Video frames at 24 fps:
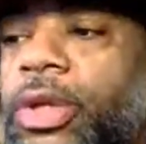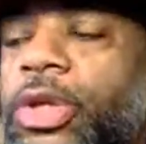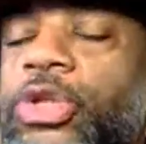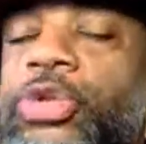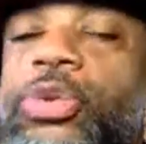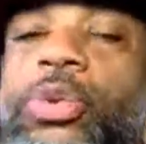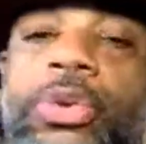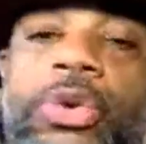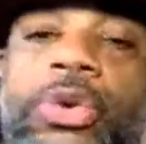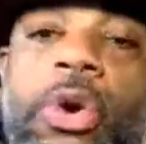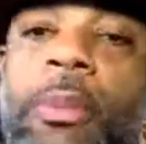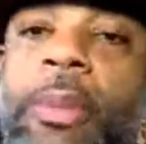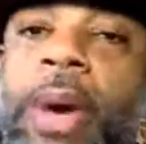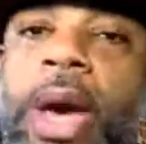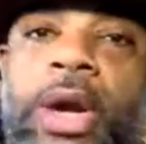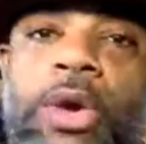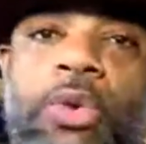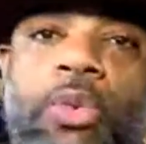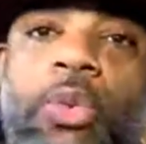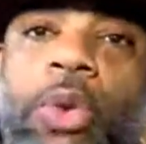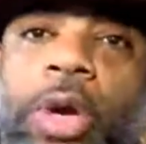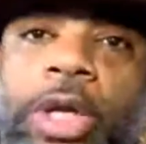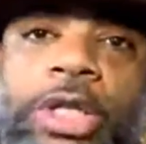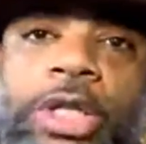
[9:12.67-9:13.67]
So no
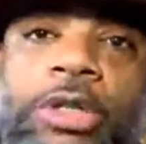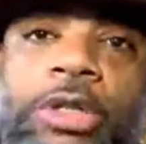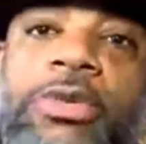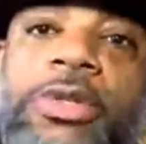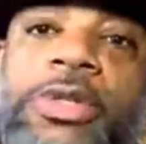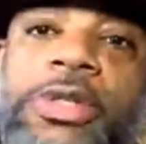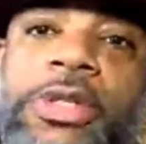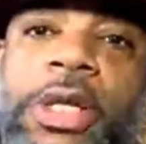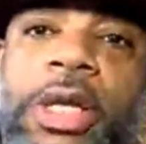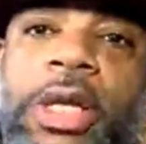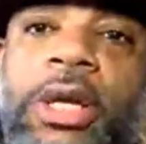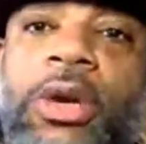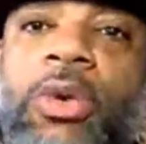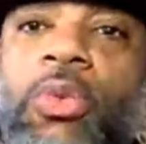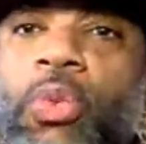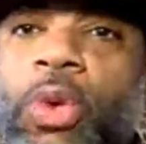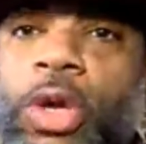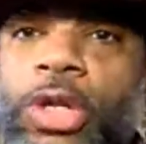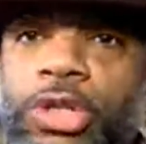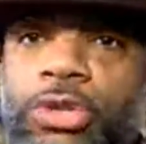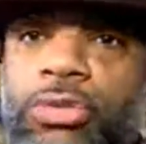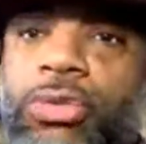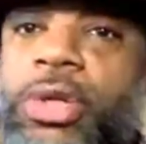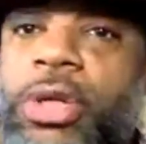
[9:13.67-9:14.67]
matter what you see and
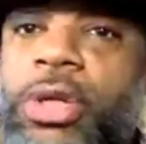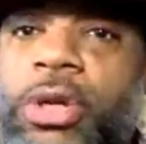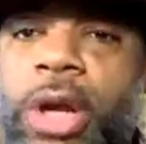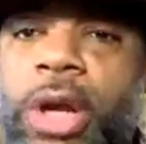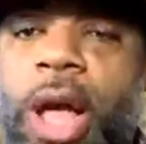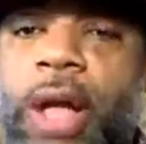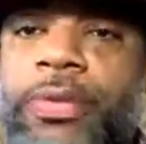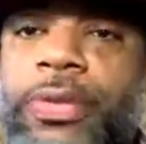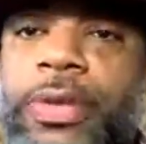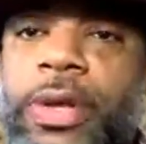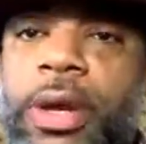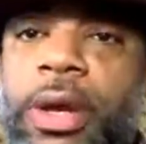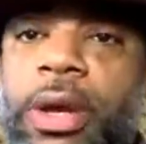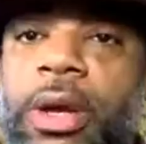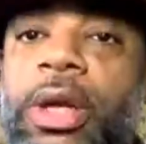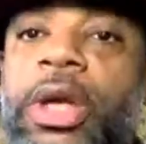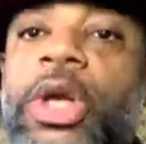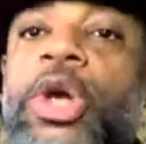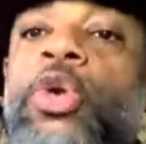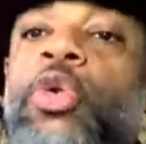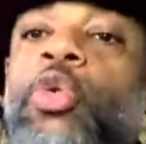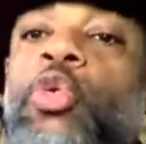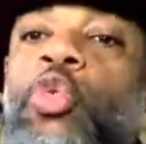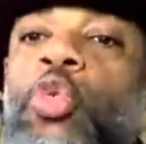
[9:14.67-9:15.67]
what you hear out there,
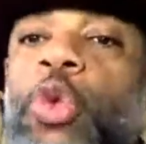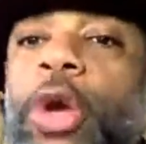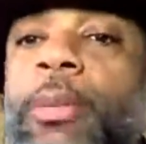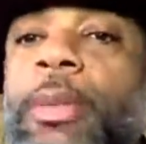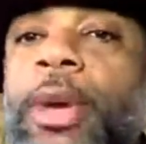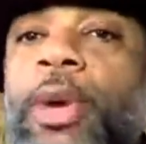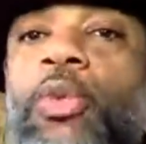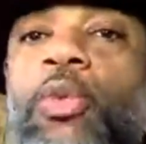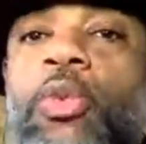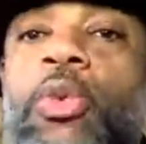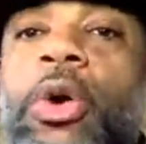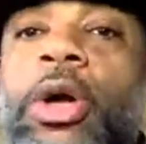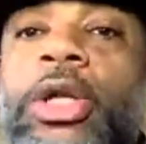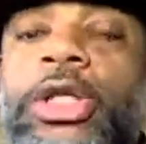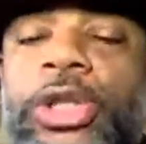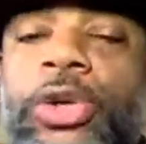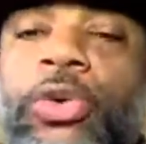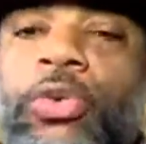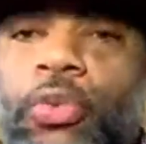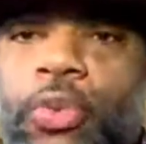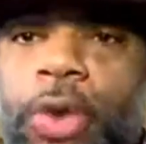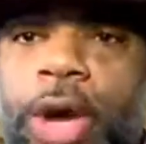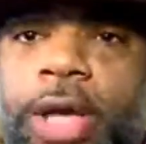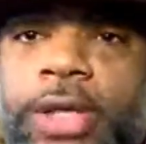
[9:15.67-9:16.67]
women want
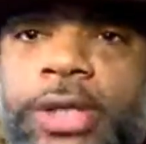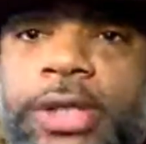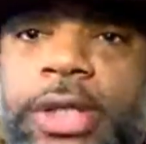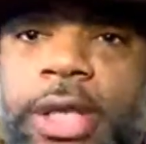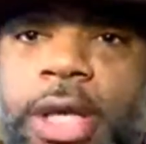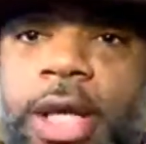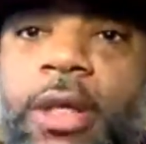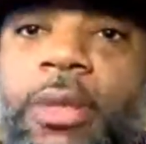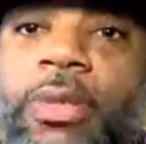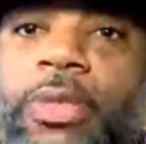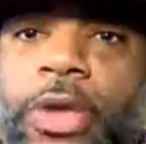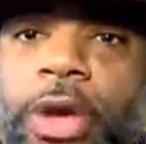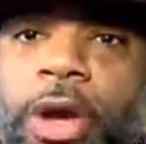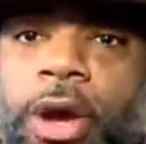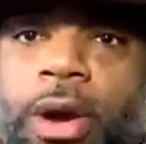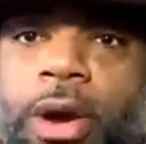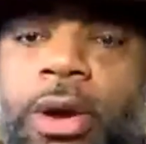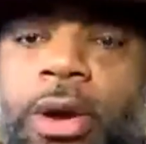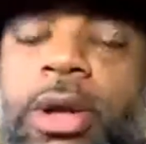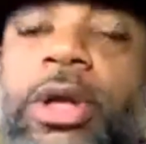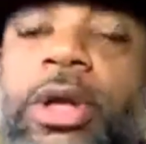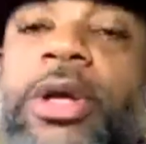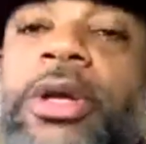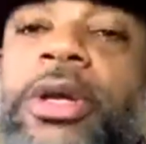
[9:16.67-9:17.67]
to rest in
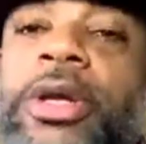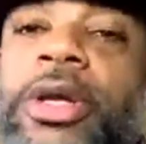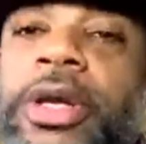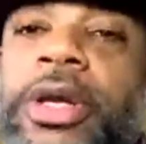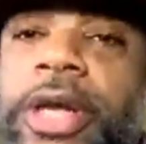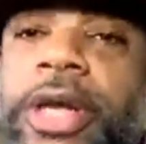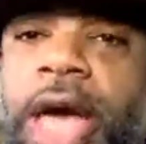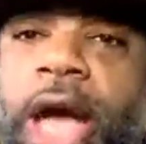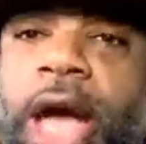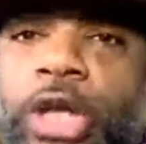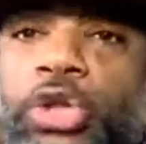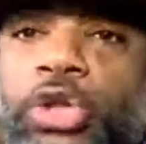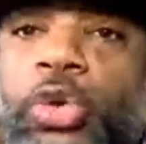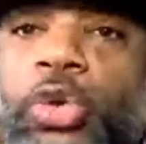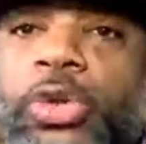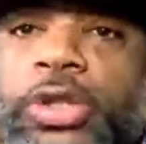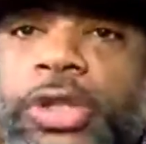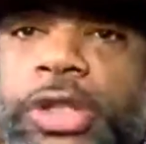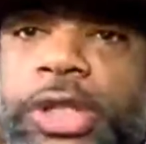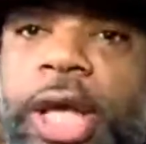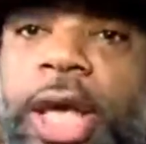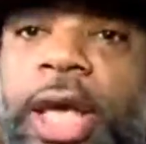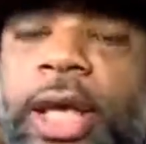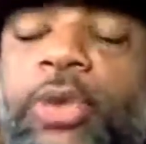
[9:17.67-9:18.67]
their natural
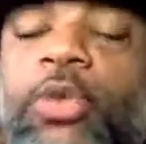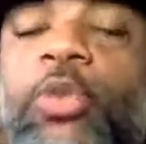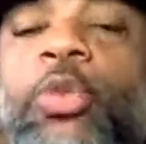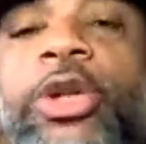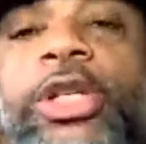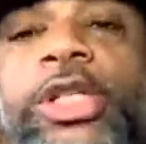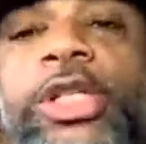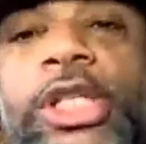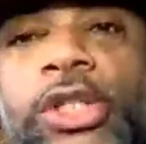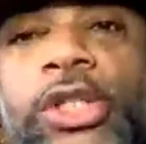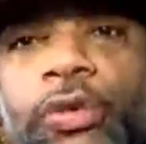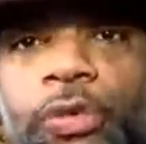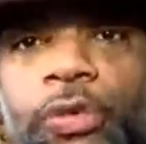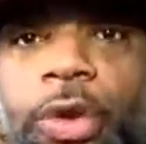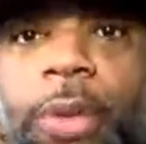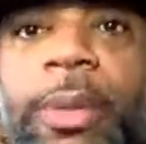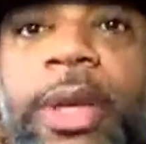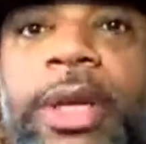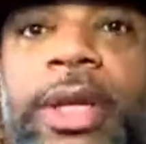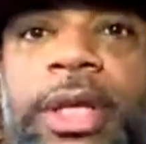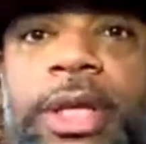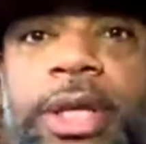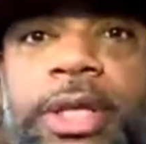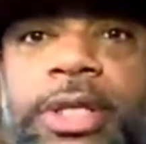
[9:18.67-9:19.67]
state, which is
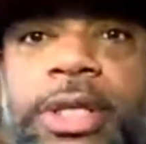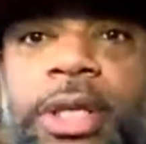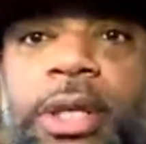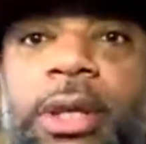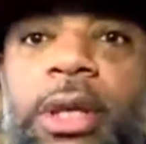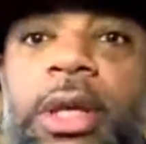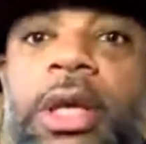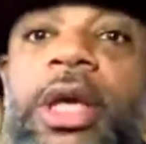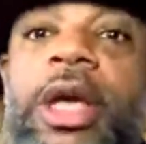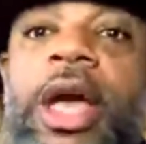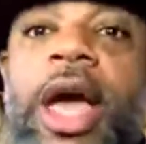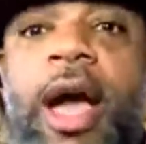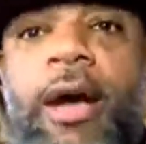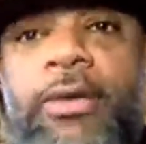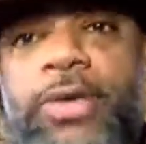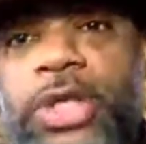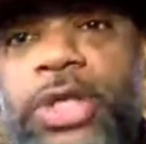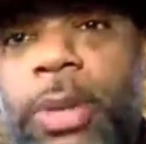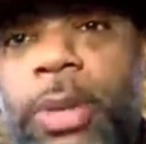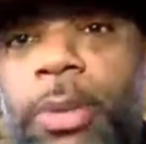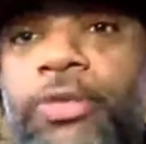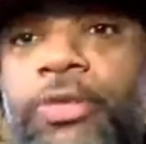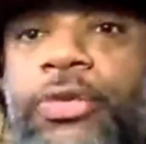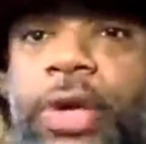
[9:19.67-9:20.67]
femininity. Have
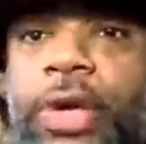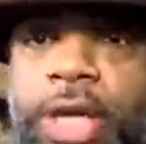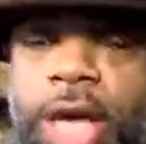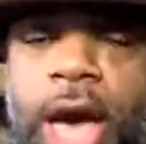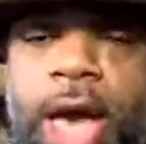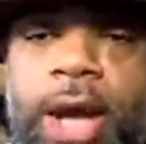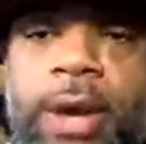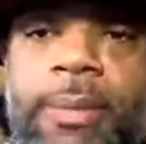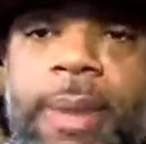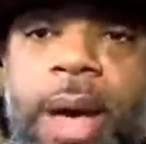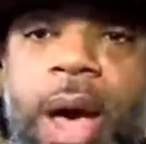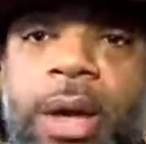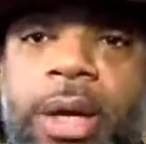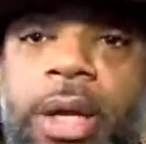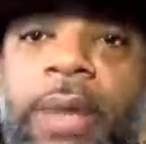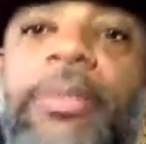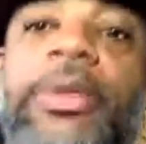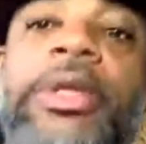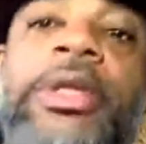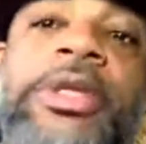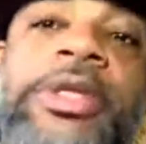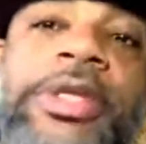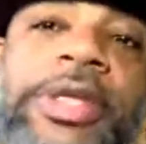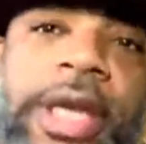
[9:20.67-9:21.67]
some forgot about it?
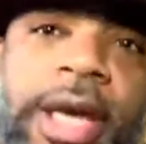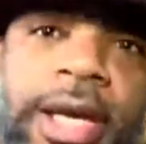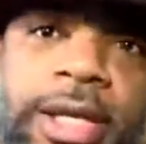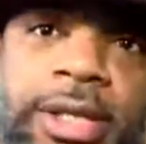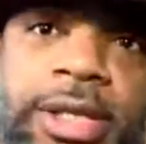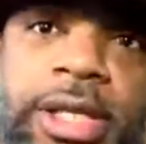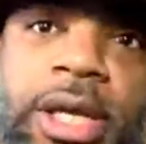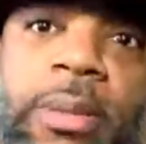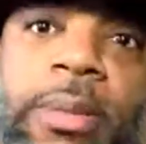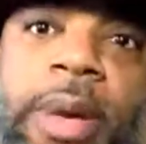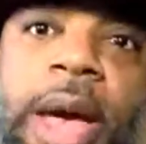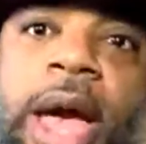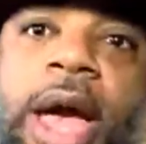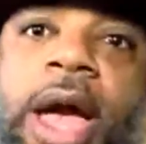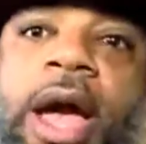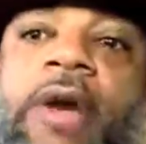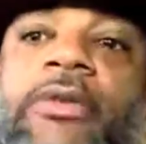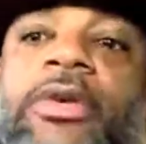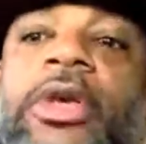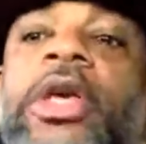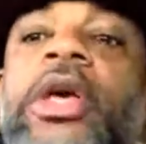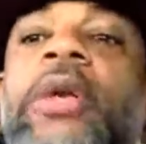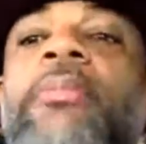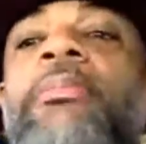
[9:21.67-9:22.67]
Yes, some
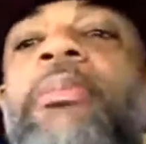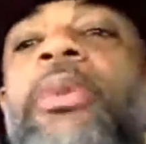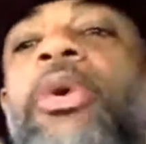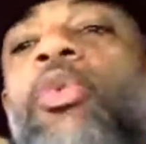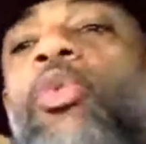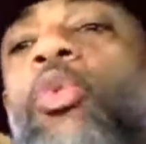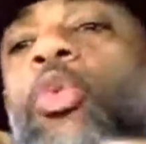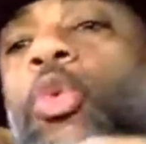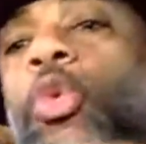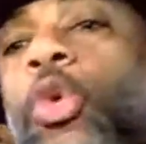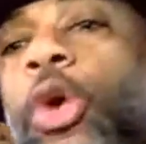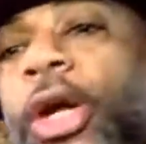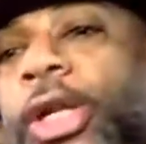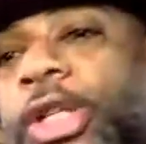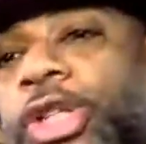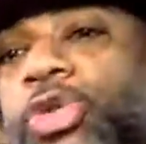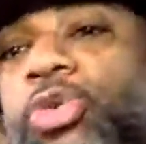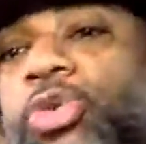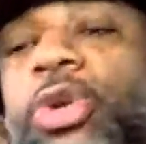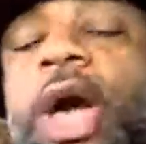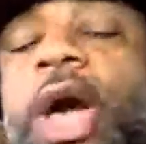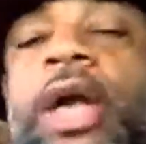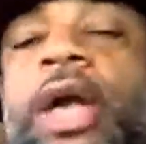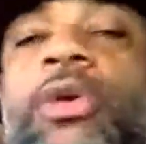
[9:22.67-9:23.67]
have. But what
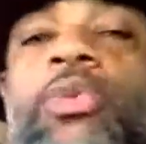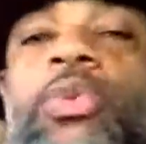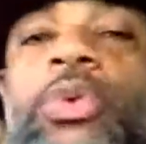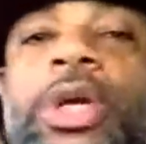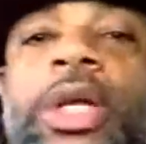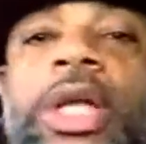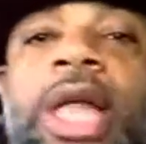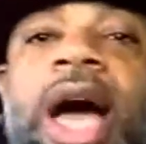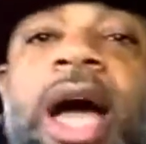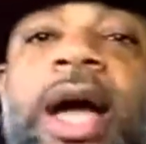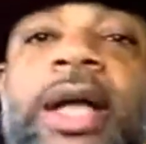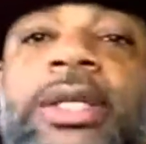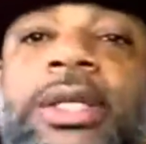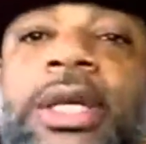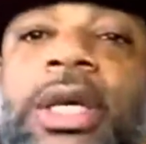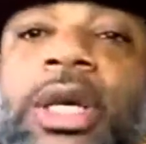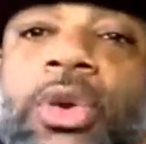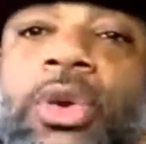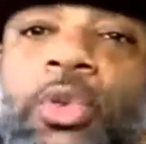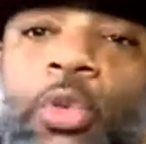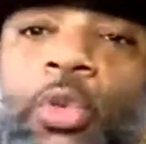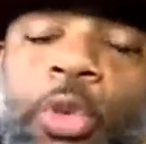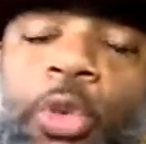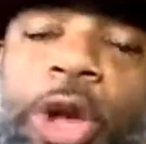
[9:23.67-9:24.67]
you got to realize,
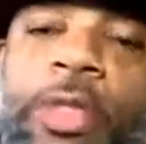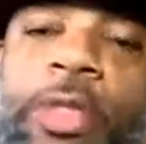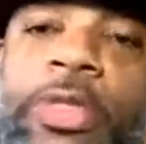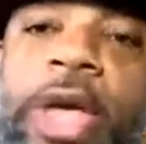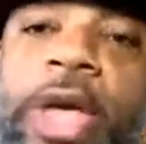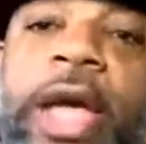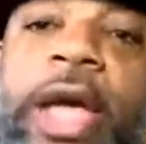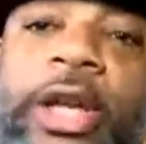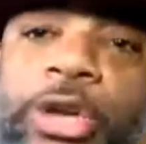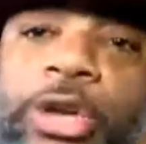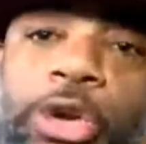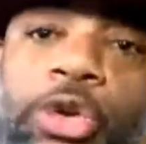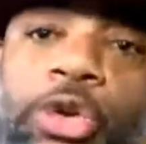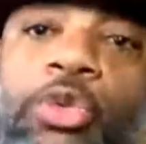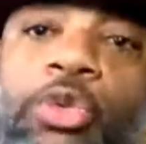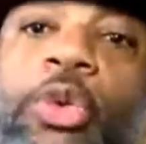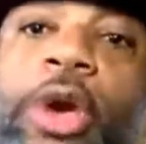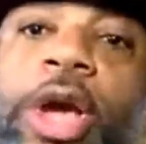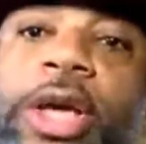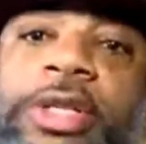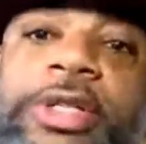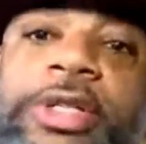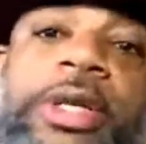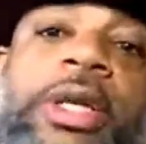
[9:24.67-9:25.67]
when they do
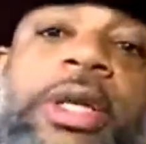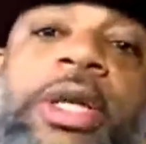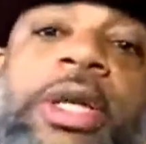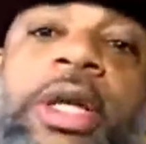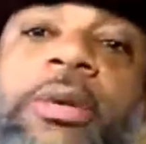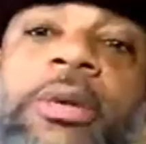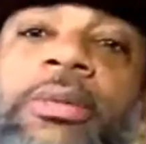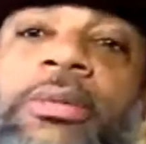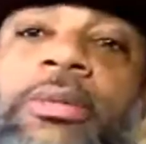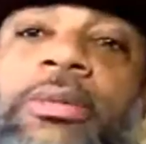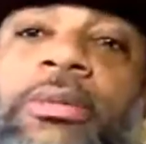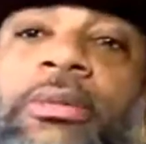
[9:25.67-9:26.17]
rest in it,